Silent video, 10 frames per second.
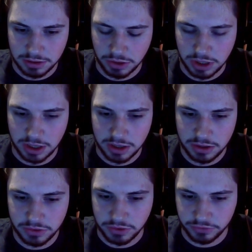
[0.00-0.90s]
okay,
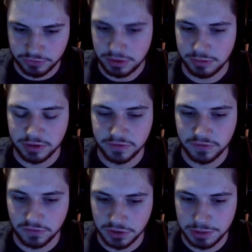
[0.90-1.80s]
it went to
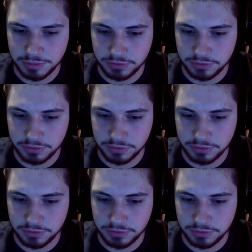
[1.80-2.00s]
sleep,